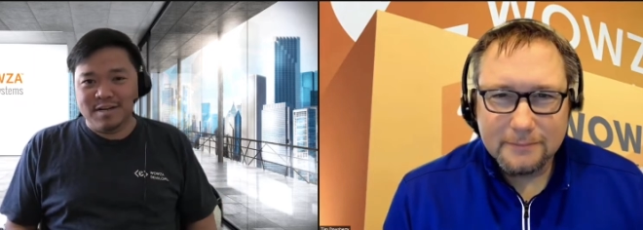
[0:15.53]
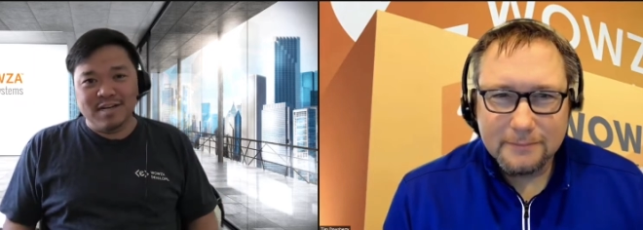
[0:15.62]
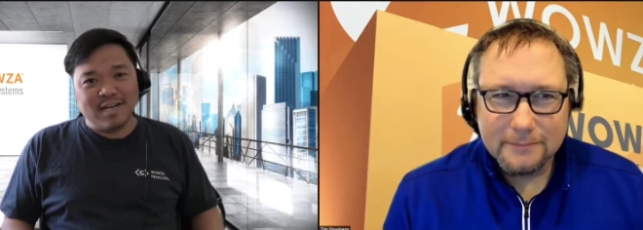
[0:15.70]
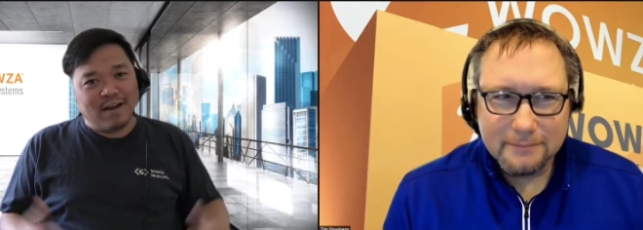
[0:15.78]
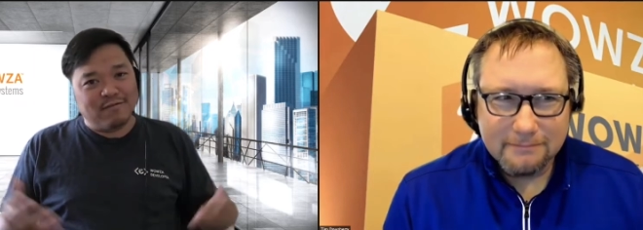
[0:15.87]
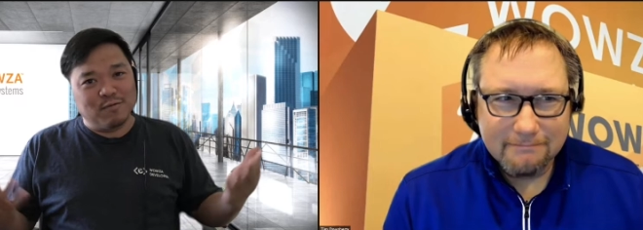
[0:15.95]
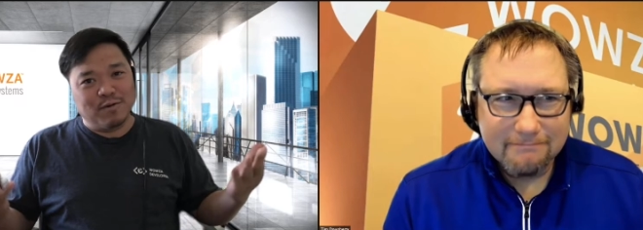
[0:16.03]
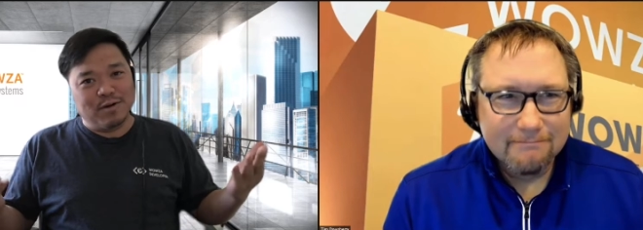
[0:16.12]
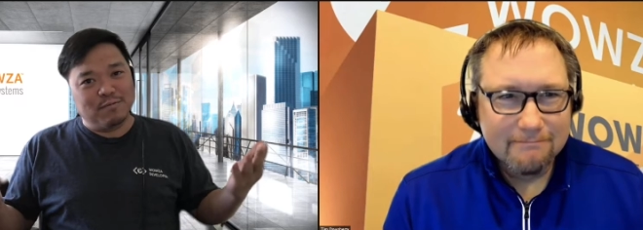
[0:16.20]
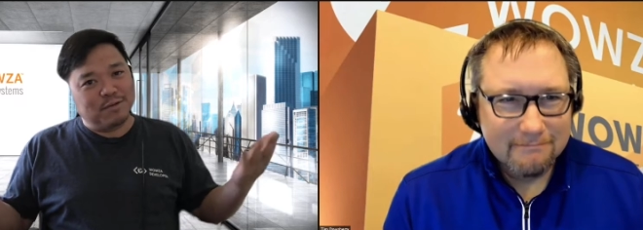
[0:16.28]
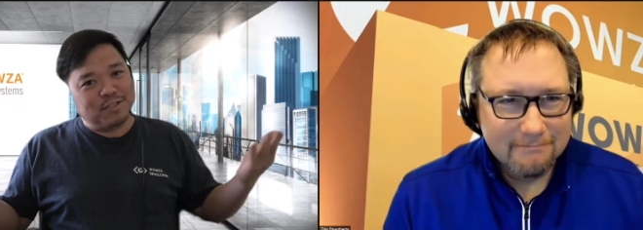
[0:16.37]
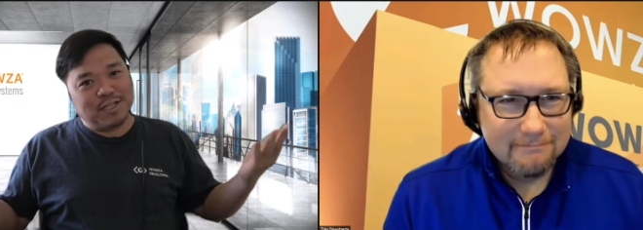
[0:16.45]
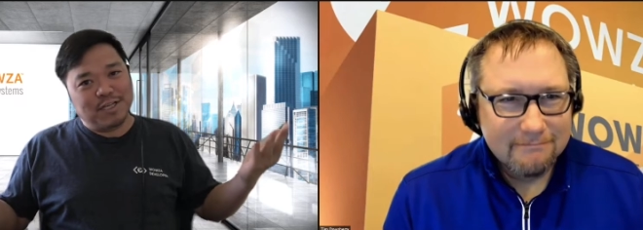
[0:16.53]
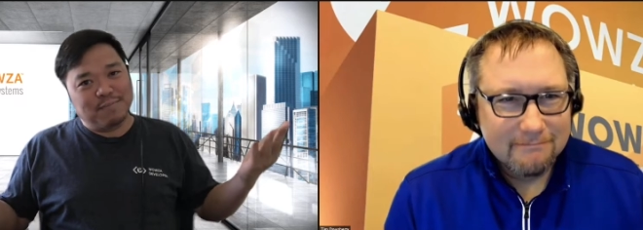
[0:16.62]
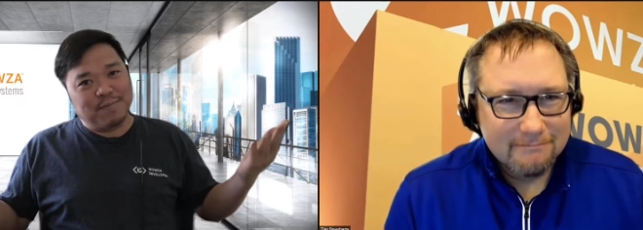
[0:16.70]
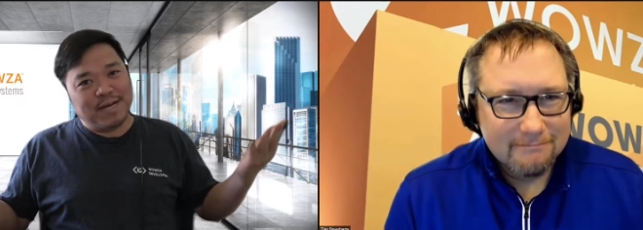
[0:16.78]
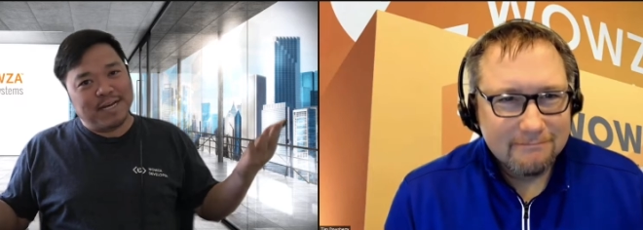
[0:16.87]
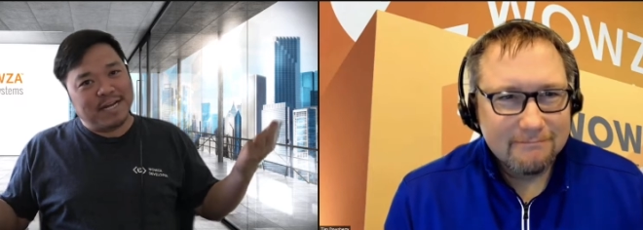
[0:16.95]
Speaker 1: Everyone, we're still in a
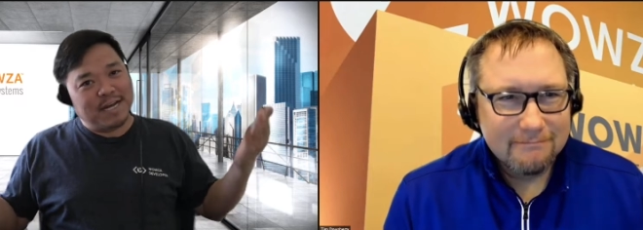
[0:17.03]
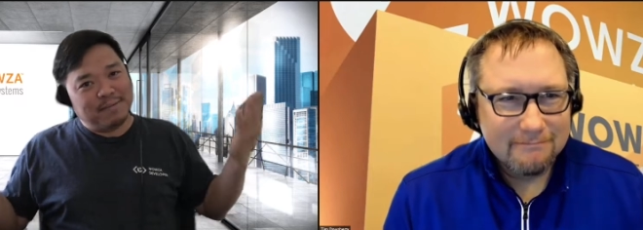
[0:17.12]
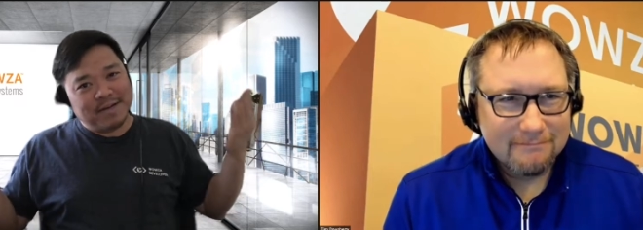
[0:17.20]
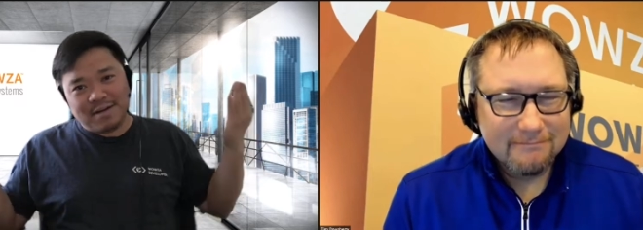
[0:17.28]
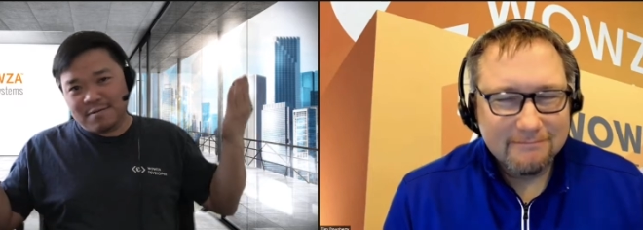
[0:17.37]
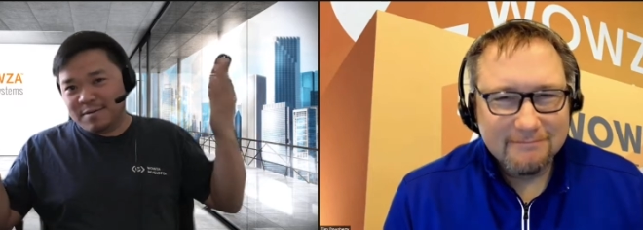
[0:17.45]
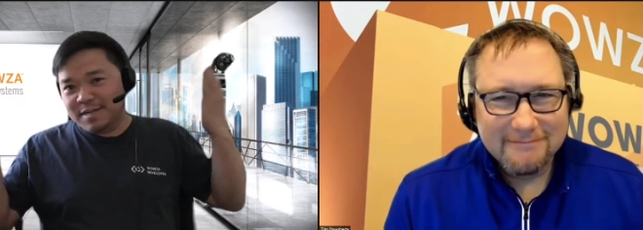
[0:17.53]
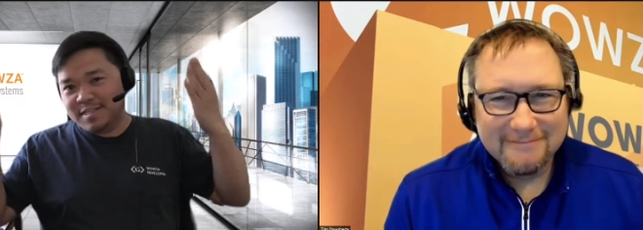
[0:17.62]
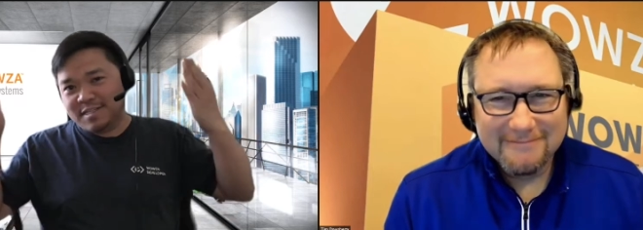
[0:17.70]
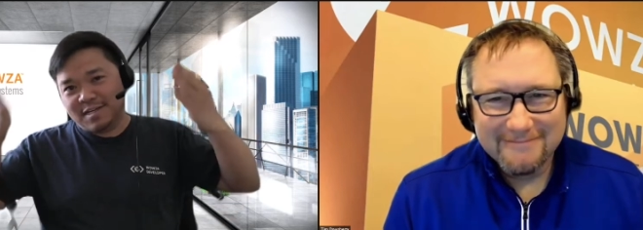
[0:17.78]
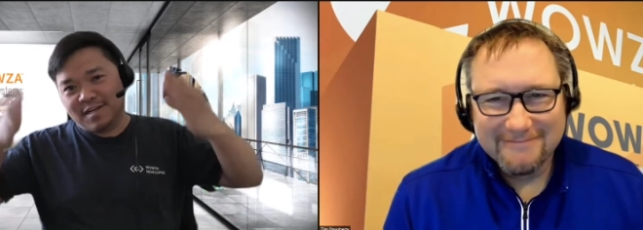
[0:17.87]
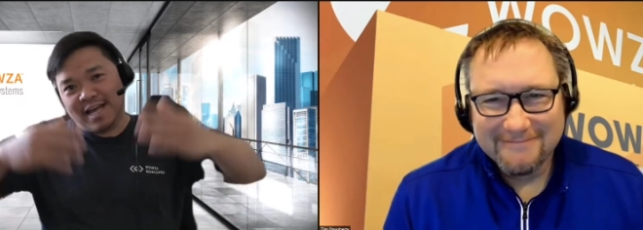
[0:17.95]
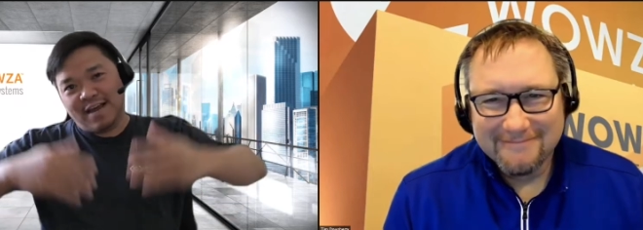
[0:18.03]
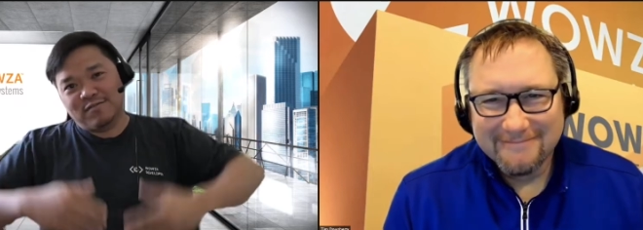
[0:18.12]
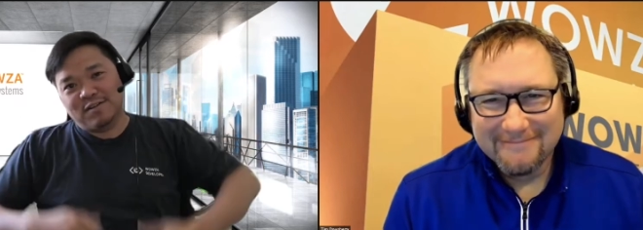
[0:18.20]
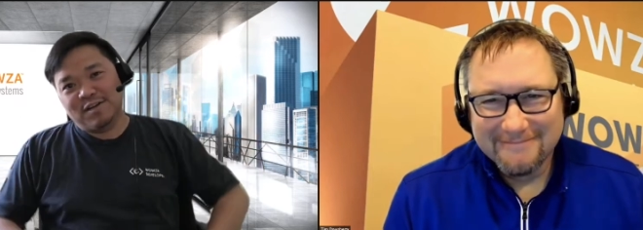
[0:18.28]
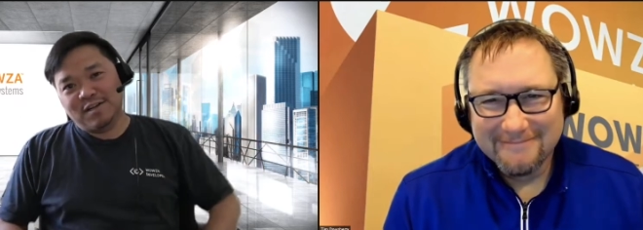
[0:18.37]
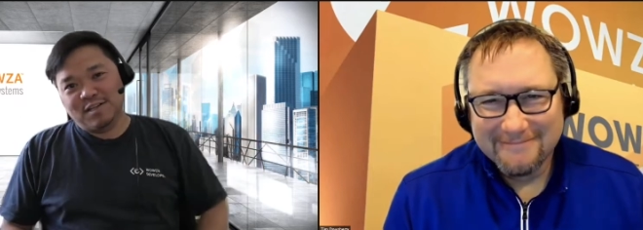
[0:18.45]
pandemic. We still have
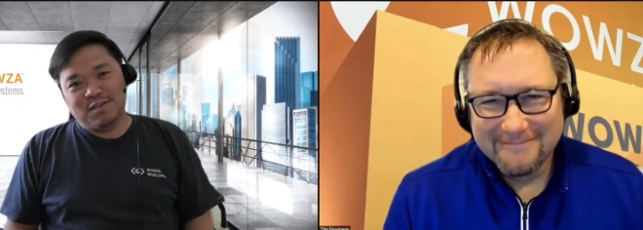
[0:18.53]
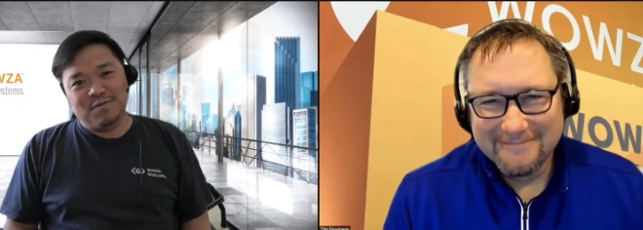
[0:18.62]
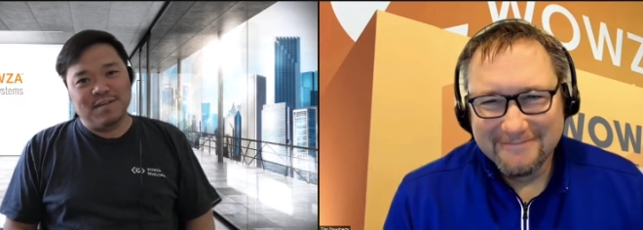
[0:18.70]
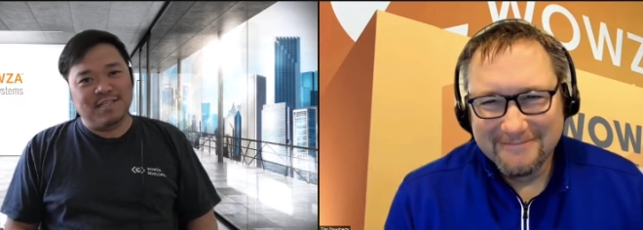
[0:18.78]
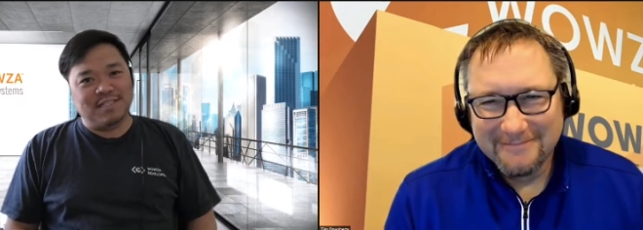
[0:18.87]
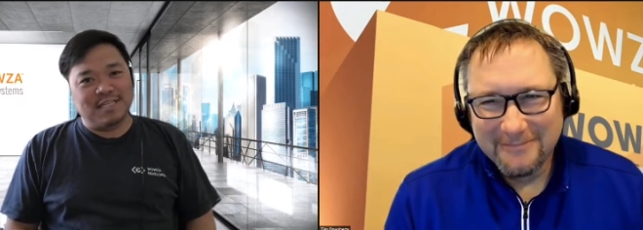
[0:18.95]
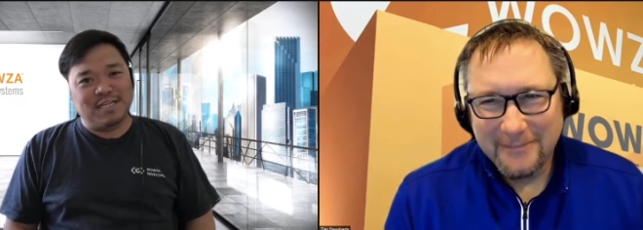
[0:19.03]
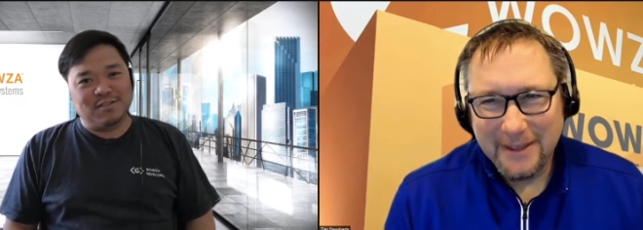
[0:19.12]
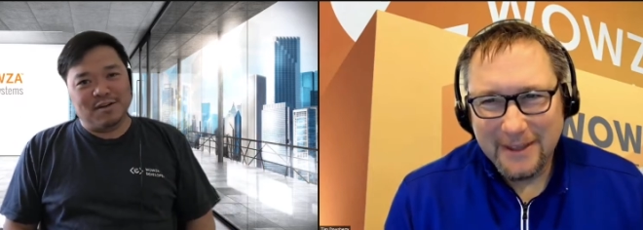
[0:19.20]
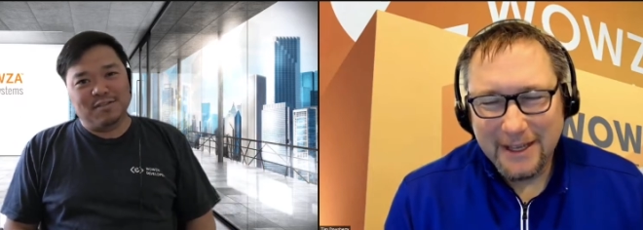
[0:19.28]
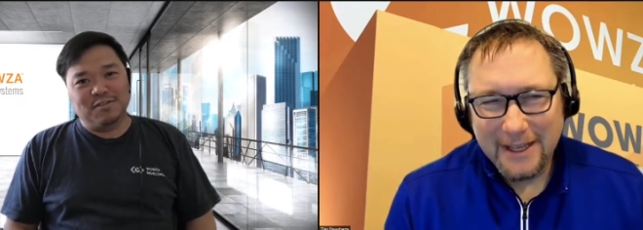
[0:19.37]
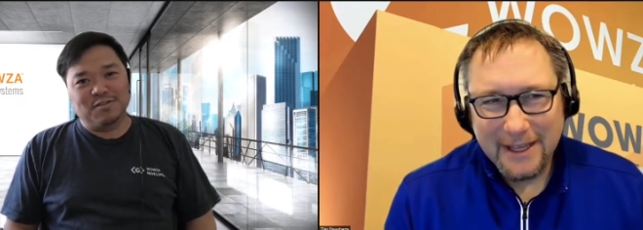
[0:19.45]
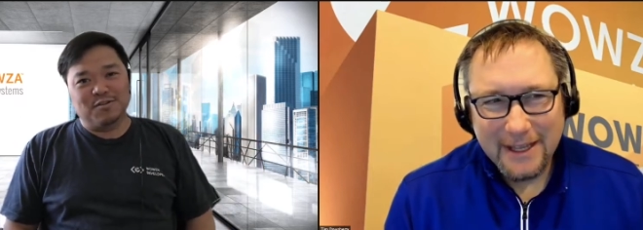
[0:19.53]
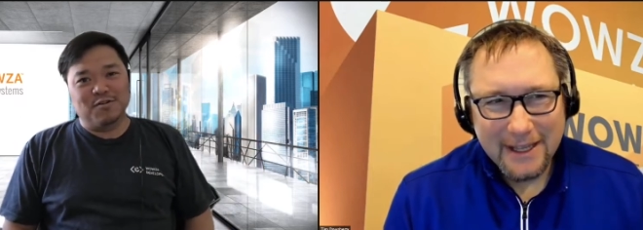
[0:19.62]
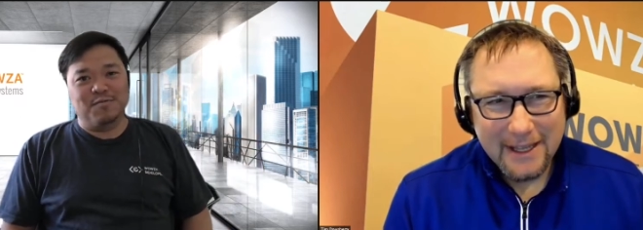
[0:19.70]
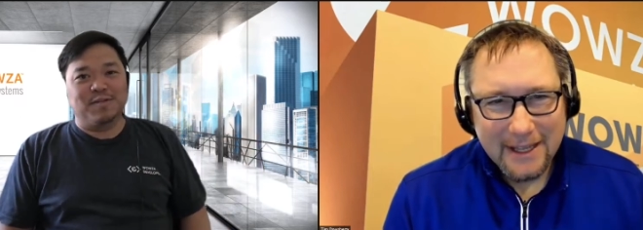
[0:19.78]
to do these things on Zoom,